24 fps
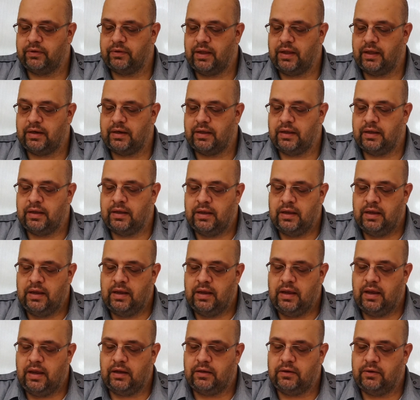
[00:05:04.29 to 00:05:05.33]
that the
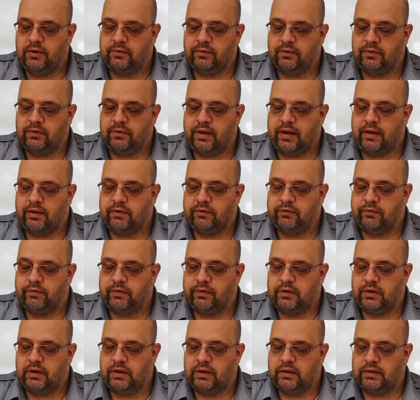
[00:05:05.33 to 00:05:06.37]
inclusive language
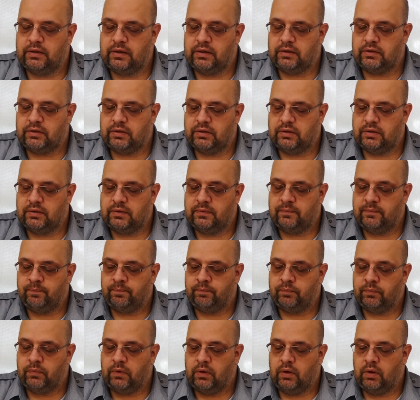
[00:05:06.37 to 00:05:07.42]
edition
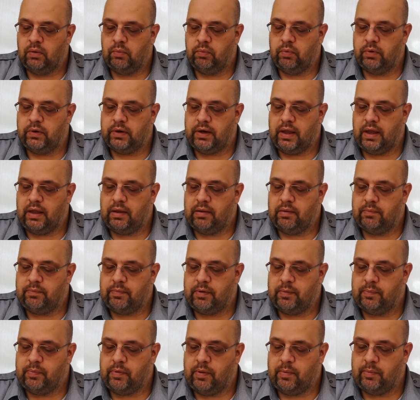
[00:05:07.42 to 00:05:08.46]
would not
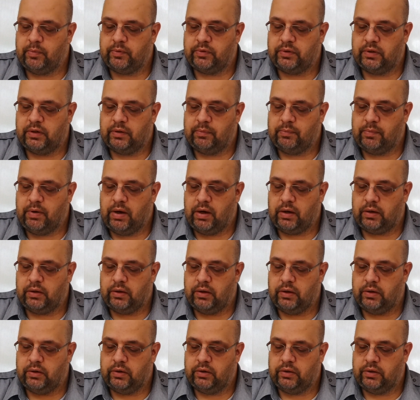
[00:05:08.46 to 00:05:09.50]
be published in America
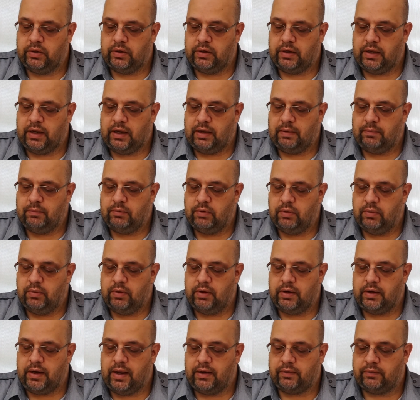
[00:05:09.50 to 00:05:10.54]
under the name New
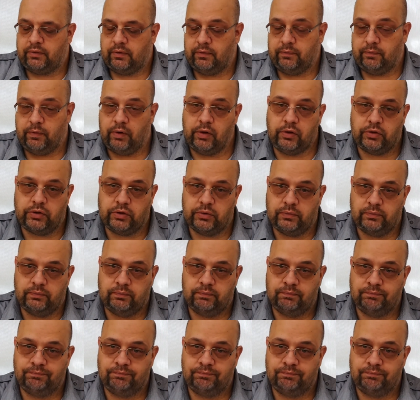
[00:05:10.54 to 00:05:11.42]
International Version,